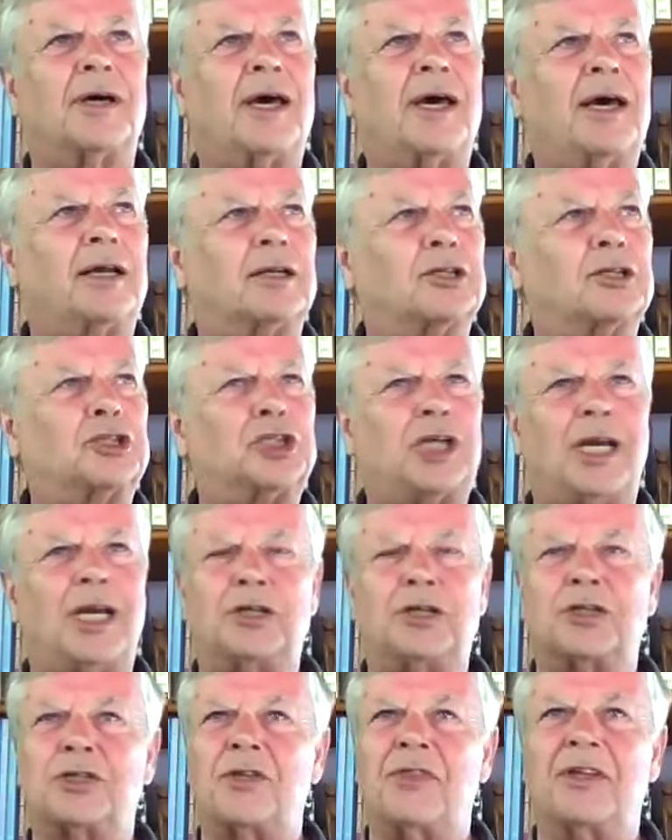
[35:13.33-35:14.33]
and
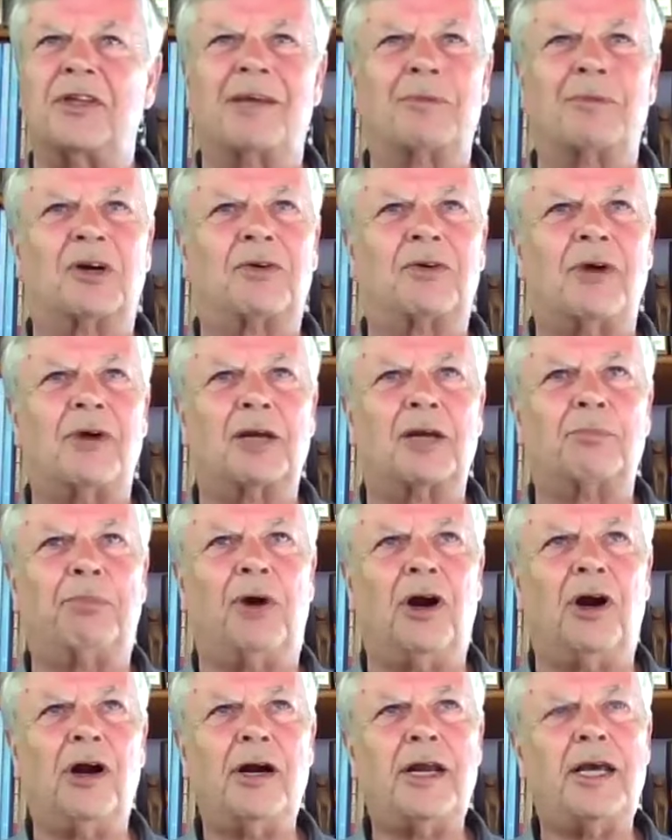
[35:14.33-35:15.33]
changes in the Democratic
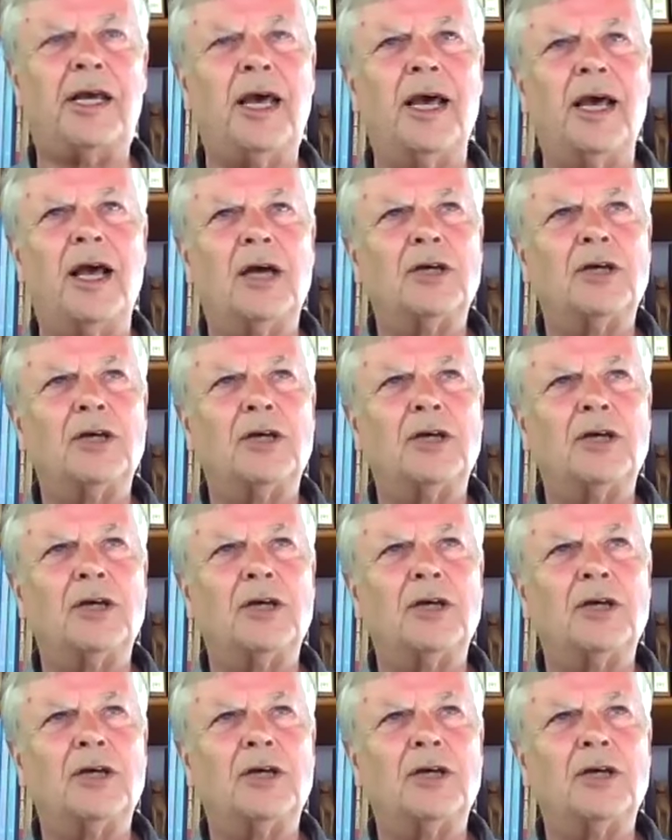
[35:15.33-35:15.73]
Party.